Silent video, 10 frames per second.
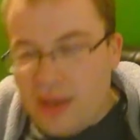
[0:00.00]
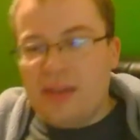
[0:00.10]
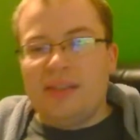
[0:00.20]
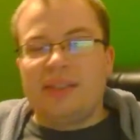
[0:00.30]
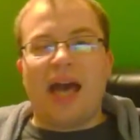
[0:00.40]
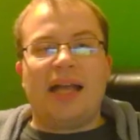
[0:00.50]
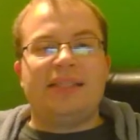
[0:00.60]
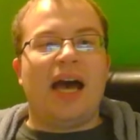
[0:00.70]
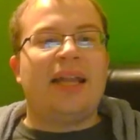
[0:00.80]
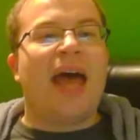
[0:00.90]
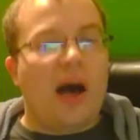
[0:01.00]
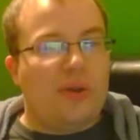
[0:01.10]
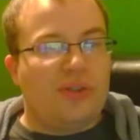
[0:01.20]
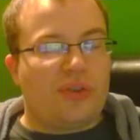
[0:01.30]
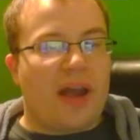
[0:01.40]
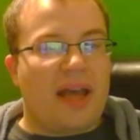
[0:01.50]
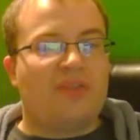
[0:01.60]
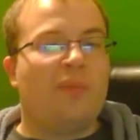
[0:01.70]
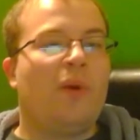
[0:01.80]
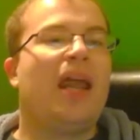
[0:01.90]
Scott's on house arrest
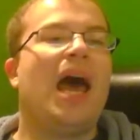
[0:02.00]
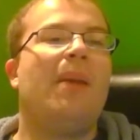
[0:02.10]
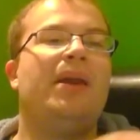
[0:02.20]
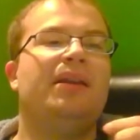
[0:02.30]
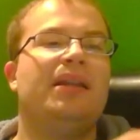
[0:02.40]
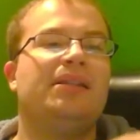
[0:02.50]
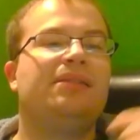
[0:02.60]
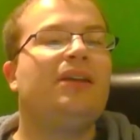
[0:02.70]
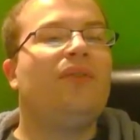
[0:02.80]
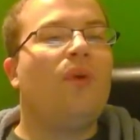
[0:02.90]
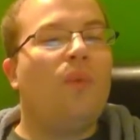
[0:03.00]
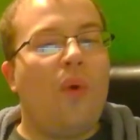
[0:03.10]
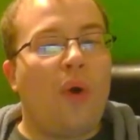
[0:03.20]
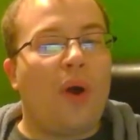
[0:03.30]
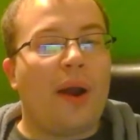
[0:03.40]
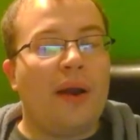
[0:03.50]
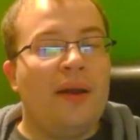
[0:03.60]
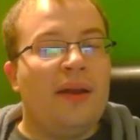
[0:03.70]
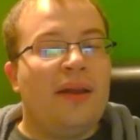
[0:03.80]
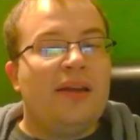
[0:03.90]
from what happened in Civil War,
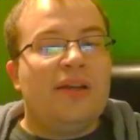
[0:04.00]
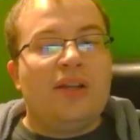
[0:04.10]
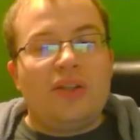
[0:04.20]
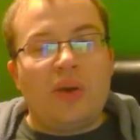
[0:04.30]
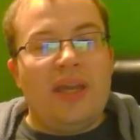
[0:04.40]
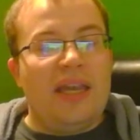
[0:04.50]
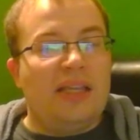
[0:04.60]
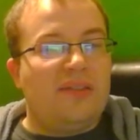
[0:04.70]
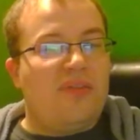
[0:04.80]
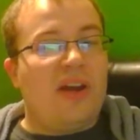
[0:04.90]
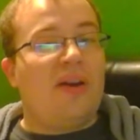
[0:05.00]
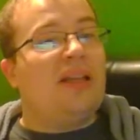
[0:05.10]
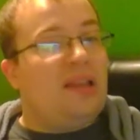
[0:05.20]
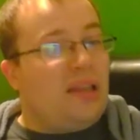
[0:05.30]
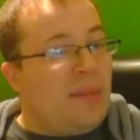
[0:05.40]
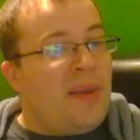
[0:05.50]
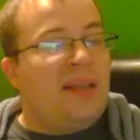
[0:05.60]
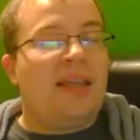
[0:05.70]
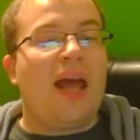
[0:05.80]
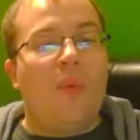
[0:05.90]
so he's very
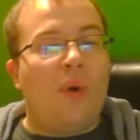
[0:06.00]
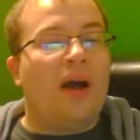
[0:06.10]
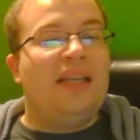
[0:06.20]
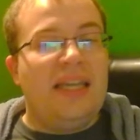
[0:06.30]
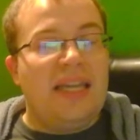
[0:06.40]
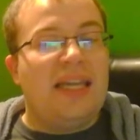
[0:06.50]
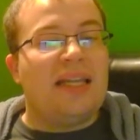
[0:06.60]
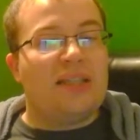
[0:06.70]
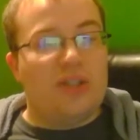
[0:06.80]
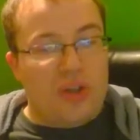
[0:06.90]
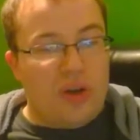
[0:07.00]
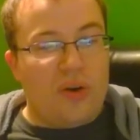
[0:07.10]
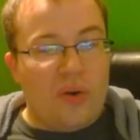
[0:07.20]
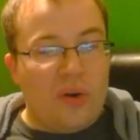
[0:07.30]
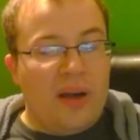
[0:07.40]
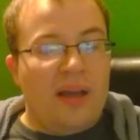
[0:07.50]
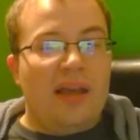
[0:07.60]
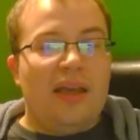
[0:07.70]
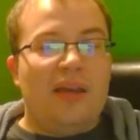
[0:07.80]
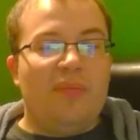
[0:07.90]
limited at what he can do,
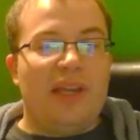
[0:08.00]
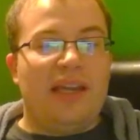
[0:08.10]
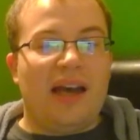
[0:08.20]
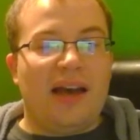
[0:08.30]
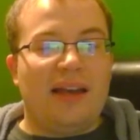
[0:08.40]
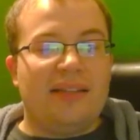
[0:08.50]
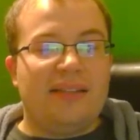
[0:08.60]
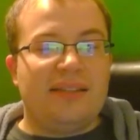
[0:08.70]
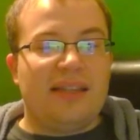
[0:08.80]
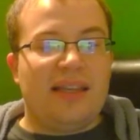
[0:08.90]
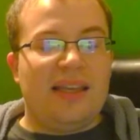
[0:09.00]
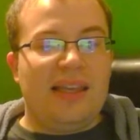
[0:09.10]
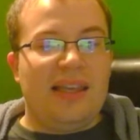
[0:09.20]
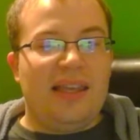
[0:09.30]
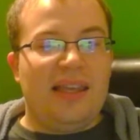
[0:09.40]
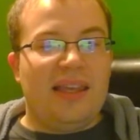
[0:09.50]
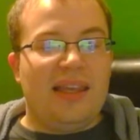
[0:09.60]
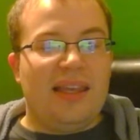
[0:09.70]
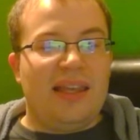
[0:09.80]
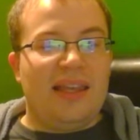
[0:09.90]
because
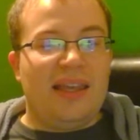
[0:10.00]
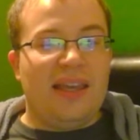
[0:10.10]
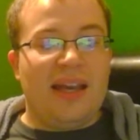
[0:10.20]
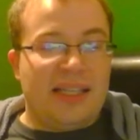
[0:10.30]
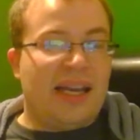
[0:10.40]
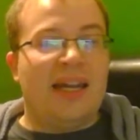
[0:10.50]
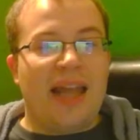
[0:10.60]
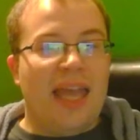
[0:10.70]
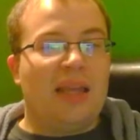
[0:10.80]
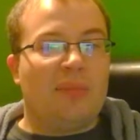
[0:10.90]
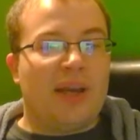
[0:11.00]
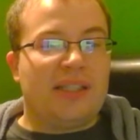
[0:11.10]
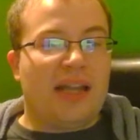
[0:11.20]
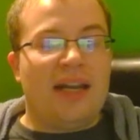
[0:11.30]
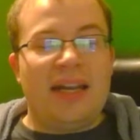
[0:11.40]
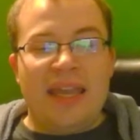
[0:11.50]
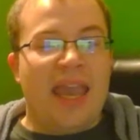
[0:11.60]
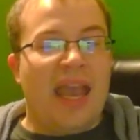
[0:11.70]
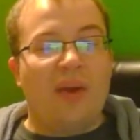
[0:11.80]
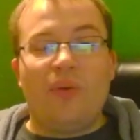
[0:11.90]
he's got an anklet bracelet on, and he
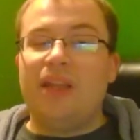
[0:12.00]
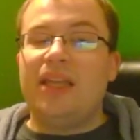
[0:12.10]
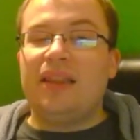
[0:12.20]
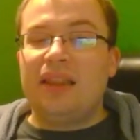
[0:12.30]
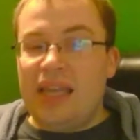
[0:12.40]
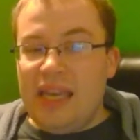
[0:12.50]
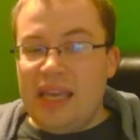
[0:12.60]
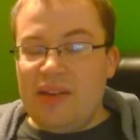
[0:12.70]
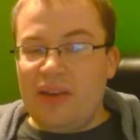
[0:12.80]
can't really leave,